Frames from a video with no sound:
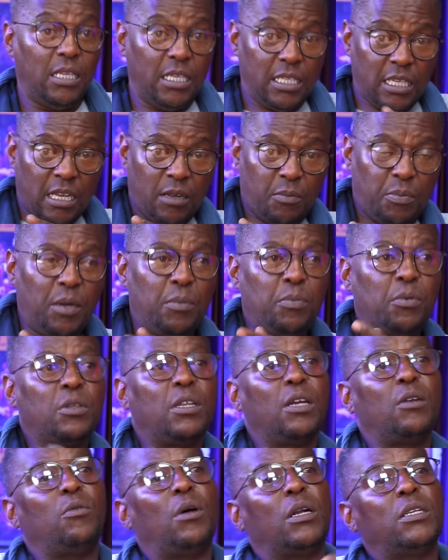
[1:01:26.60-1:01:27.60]
These are the people
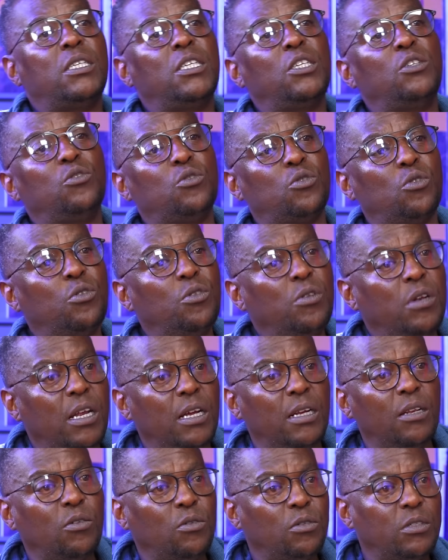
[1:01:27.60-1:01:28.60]
that will teach you. So you
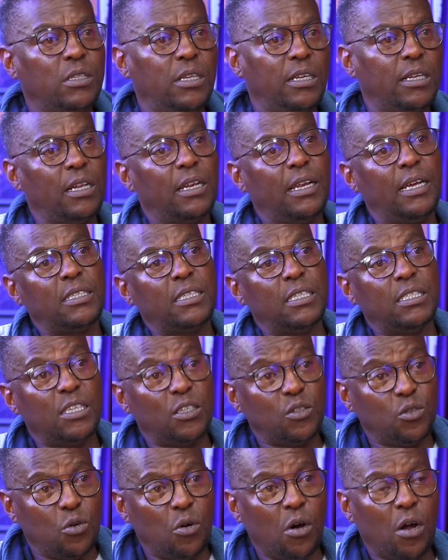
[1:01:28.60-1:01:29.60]
learn those little lessons
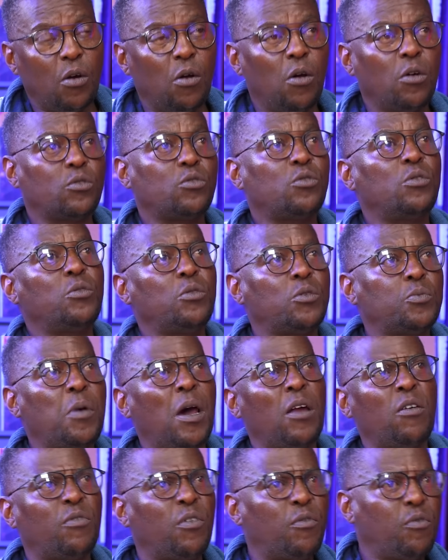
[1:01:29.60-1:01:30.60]
as you go along. So it was
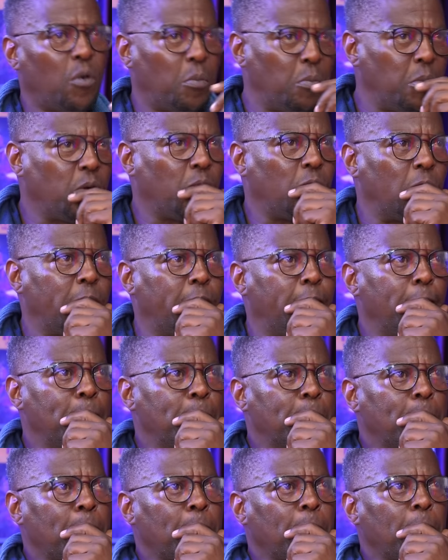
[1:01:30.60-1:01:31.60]
part of it for me.
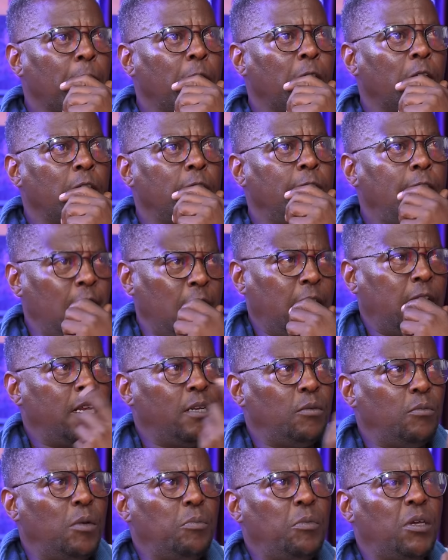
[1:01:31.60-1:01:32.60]

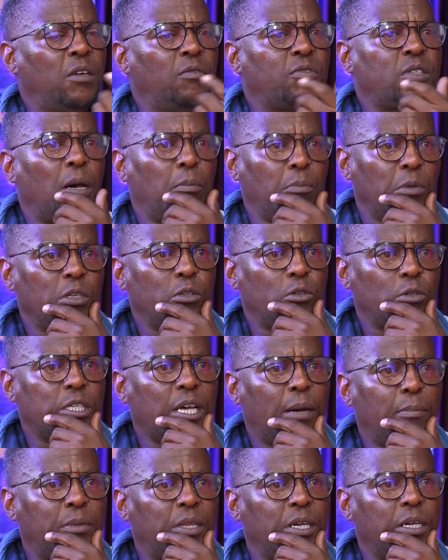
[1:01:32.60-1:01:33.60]
Let me give something to
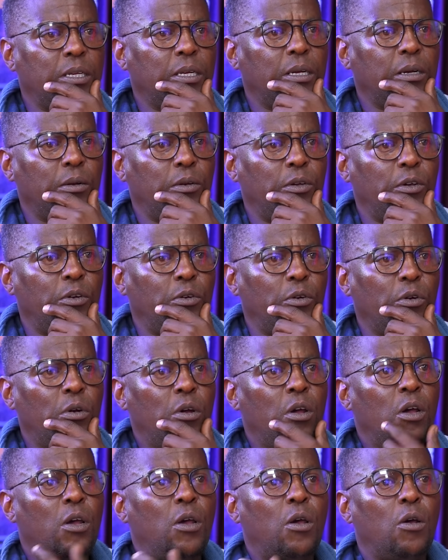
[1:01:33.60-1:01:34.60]
something, you know,
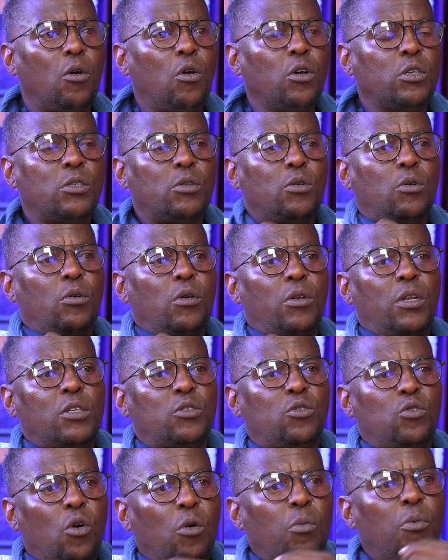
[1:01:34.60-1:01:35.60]
because
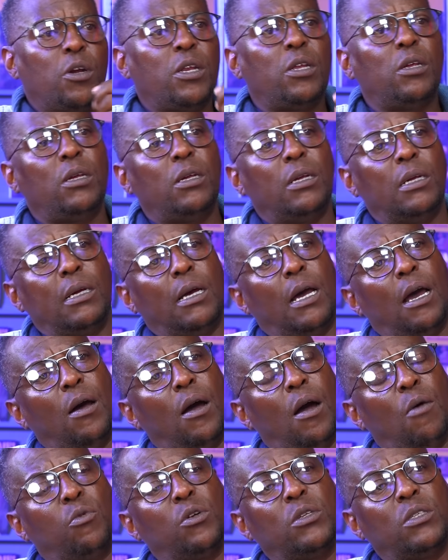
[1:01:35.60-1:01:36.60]
there's nobody,
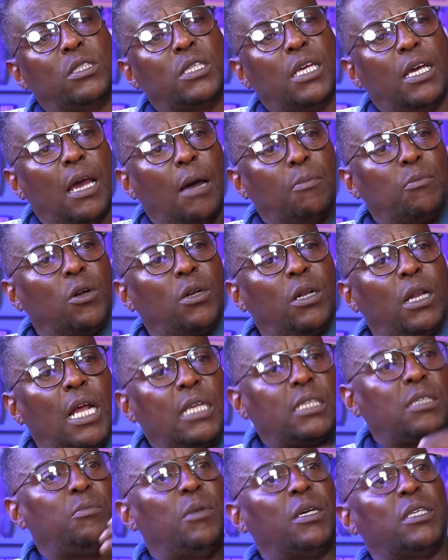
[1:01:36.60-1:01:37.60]
I wouldn't say, I'm not classing